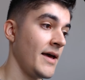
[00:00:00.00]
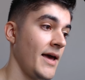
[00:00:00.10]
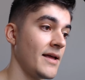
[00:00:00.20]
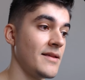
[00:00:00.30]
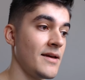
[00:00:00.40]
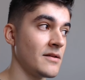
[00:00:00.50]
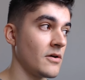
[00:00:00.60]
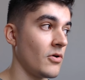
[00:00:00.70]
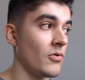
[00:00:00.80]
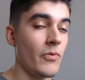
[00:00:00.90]
And then,
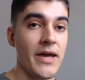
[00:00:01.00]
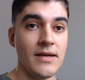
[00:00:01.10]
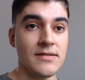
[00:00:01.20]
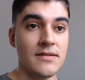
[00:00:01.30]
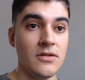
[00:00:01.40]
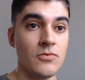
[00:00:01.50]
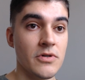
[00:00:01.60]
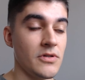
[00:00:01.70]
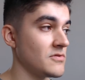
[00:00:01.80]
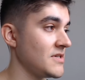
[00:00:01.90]
oh wait, you were
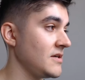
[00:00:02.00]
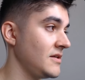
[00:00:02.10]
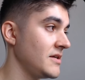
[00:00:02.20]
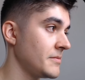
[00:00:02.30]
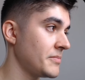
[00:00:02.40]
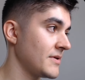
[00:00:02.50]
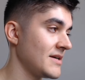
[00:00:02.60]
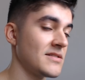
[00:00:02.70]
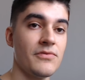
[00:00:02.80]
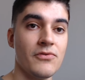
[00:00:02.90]
using Yup
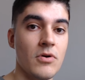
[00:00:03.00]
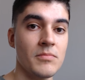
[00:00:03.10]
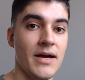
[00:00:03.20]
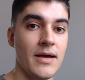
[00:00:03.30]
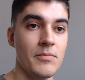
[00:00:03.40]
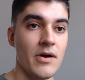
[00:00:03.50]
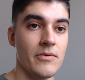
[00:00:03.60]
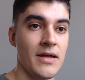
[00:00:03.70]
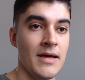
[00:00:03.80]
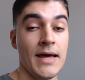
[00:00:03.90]
as the form
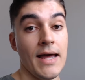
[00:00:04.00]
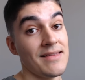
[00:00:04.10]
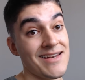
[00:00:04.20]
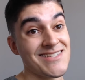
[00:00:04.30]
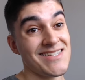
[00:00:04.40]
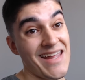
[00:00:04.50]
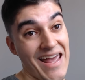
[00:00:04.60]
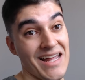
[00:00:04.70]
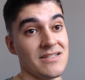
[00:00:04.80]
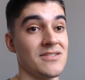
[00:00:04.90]
library, and that is
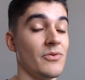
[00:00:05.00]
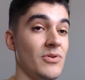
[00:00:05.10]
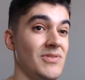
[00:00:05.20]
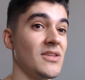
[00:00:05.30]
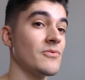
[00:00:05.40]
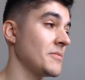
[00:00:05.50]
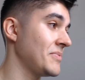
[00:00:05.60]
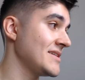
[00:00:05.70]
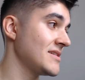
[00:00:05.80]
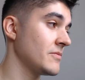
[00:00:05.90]
dead, so you need to
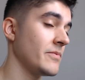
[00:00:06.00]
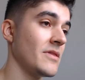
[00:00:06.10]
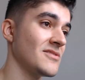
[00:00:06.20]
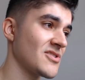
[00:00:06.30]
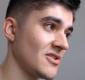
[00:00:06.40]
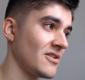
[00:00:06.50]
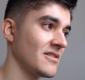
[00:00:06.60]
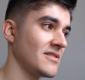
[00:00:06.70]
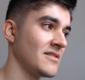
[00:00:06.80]
replace it with Zod.